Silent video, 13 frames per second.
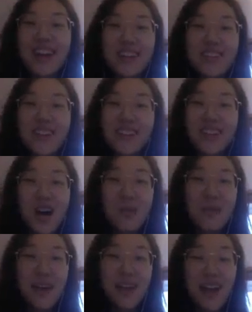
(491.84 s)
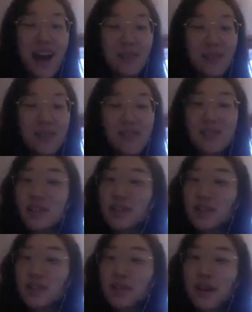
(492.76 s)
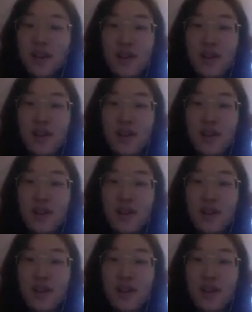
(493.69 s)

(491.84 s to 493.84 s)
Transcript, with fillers: Great job, and I will see you